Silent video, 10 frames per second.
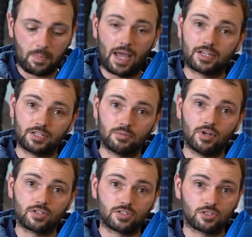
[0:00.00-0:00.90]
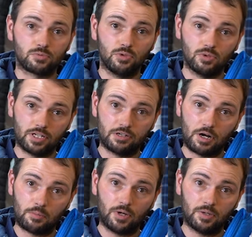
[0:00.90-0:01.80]
packing up nice and small in your
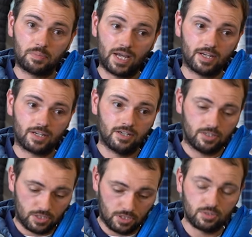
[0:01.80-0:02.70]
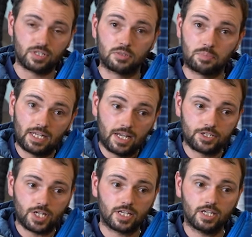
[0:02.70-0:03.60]
alpine bag to use as a belay
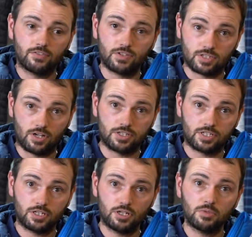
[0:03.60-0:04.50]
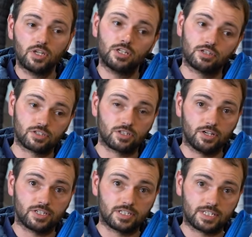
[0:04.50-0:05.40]
jacket if you're sizing it up. You can
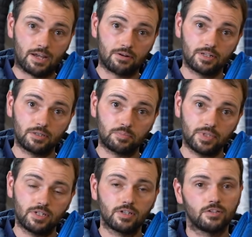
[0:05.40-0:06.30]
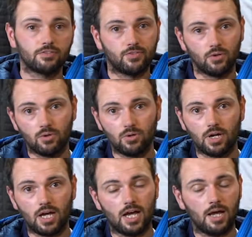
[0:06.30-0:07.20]
size it down a little bit
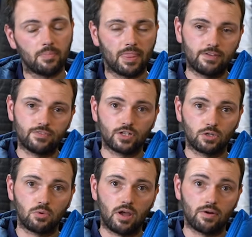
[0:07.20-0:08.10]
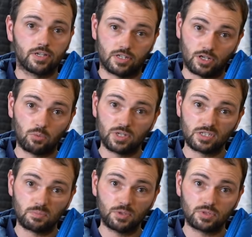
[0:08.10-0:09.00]
for if you're gonna wear it as like a
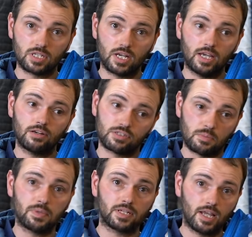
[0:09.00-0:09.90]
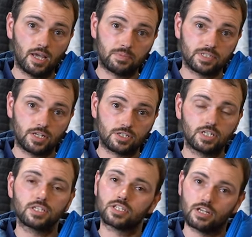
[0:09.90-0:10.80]
winter booster layer, as a mid layer
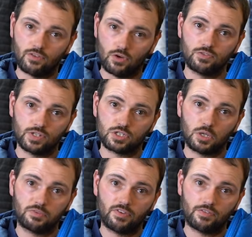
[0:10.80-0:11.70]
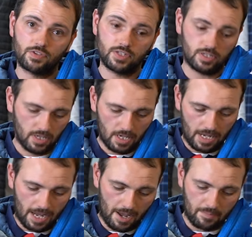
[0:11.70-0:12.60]
potentially, instead of over the top of everything.
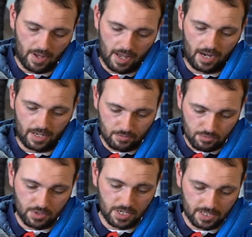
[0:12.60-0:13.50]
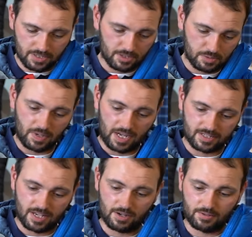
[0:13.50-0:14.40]
And it really does
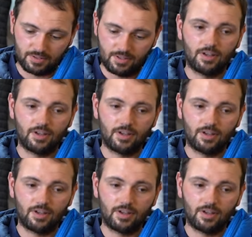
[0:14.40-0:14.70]
pack down